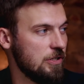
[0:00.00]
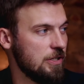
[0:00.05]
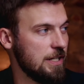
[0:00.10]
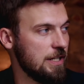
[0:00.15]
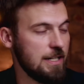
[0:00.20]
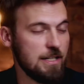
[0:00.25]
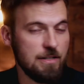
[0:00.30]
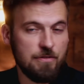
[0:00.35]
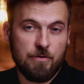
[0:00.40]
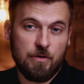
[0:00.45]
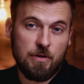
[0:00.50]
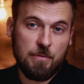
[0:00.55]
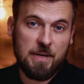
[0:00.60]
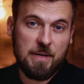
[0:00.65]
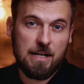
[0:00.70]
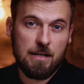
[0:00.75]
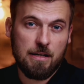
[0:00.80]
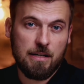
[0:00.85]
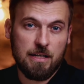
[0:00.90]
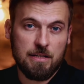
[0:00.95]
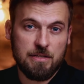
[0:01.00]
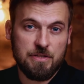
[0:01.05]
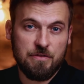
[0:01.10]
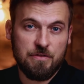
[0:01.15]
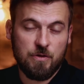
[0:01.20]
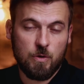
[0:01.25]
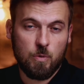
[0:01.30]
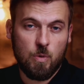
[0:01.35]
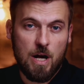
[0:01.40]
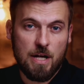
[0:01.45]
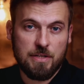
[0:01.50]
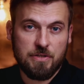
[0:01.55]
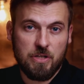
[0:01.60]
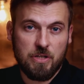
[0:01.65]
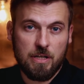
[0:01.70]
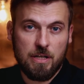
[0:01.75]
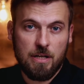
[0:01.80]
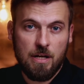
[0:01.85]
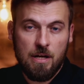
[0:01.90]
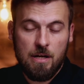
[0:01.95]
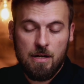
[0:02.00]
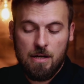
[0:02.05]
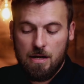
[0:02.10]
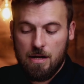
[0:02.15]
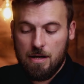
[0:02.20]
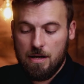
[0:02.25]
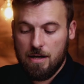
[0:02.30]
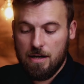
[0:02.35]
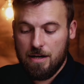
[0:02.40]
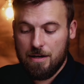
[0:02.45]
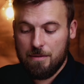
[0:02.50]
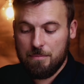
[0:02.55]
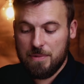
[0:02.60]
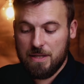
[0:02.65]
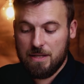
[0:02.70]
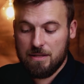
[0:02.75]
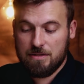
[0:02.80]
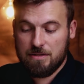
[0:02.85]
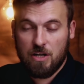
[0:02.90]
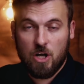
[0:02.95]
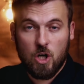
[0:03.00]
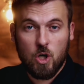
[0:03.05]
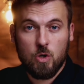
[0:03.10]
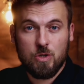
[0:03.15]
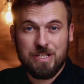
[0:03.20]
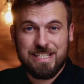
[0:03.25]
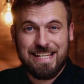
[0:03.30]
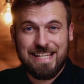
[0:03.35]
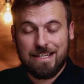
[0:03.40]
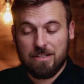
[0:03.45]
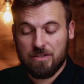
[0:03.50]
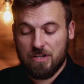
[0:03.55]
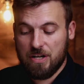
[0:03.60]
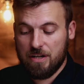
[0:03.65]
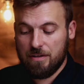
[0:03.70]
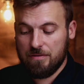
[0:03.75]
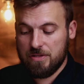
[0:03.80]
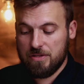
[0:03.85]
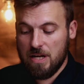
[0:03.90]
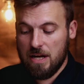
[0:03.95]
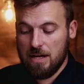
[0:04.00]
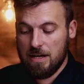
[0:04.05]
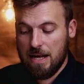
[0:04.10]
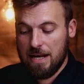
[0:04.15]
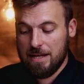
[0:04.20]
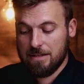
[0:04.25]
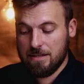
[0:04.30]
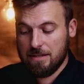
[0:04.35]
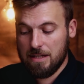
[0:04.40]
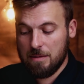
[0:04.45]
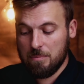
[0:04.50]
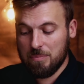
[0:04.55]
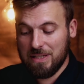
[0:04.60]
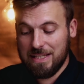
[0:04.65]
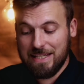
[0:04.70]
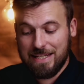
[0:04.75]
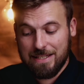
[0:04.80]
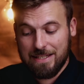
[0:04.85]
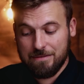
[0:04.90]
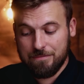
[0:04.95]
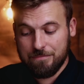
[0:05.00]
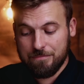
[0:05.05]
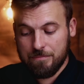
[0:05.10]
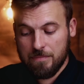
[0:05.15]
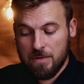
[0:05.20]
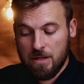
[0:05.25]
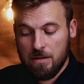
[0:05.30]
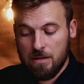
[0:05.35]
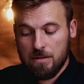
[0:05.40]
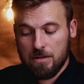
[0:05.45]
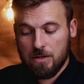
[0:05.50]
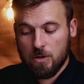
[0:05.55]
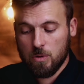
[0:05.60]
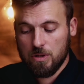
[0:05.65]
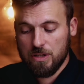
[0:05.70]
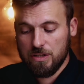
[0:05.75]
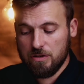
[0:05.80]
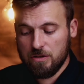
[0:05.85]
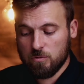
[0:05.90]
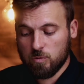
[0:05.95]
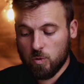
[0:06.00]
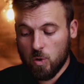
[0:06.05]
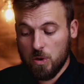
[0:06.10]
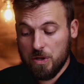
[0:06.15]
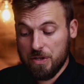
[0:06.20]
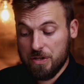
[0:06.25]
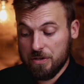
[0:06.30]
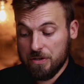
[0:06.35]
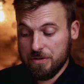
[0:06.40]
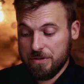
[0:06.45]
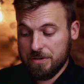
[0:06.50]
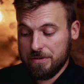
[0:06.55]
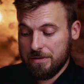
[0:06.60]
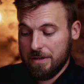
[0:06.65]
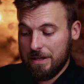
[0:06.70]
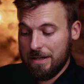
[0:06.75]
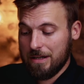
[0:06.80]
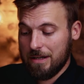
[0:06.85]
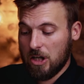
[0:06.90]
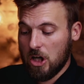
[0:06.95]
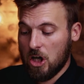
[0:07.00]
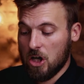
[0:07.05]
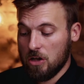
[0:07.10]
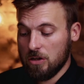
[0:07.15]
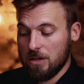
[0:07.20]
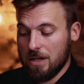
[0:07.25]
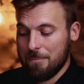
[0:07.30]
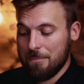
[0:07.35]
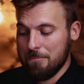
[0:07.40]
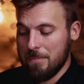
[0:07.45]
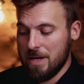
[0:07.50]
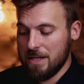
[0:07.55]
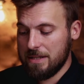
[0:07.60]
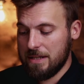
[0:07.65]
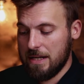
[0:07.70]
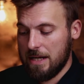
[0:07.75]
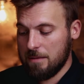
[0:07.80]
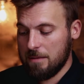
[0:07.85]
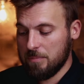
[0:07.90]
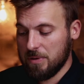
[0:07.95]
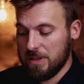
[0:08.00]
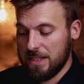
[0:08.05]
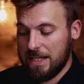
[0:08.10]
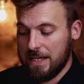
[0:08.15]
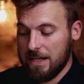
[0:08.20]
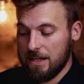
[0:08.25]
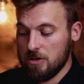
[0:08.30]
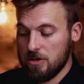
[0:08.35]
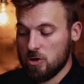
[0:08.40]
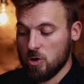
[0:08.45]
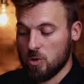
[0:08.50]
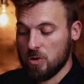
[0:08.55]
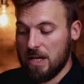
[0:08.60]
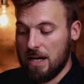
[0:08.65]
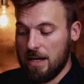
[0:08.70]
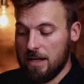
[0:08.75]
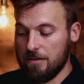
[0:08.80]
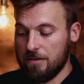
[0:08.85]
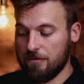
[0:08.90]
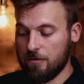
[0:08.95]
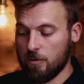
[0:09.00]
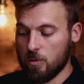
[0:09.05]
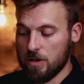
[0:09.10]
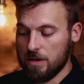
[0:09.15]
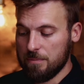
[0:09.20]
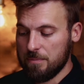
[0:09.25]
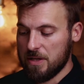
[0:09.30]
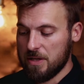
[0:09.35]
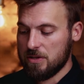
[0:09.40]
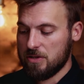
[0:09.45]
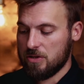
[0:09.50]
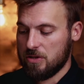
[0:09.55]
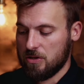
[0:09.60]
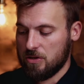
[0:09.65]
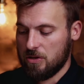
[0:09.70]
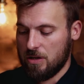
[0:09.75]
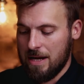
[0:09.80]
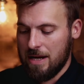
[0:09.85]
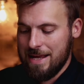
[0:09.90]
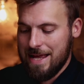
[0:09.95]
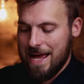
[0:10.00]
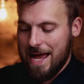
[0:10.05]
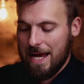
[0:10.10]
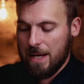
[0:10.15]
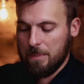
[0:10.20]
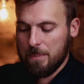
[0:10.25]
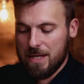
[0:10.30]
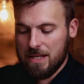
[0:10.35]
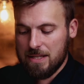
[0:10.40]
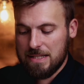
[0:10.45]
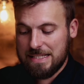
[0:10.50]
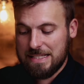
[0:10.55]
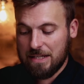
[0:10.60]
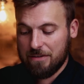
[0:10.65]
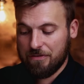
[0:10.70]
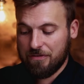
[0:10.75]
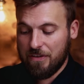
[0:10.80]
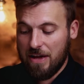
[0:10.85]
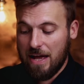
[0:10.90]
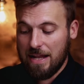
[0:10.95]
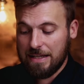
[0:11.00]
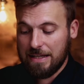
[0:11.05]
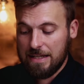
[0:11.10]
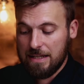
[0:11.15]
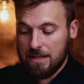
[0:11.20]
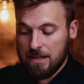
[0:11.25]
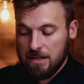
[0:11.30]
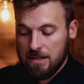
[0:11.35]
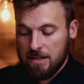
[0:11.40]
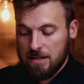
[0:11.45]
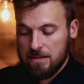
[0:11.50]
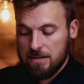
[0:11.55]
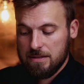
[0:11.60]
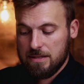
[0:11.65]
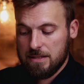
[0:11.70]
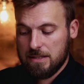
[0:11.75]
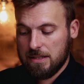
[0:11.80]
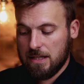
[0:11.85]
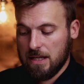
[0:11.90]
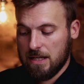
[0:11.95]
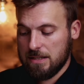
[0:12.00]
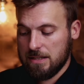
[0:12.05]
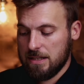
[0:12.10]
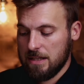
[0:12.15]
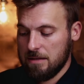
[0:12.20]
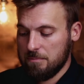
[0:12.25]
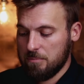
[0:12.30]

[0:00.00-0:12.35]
well. here for Americans if you're watching, um, because our own Secretary of State, Antony Blinken, according to Reuters, in a call on Monday, Blinken and Jordanian Foreign Minister Ayman Safadi discussed the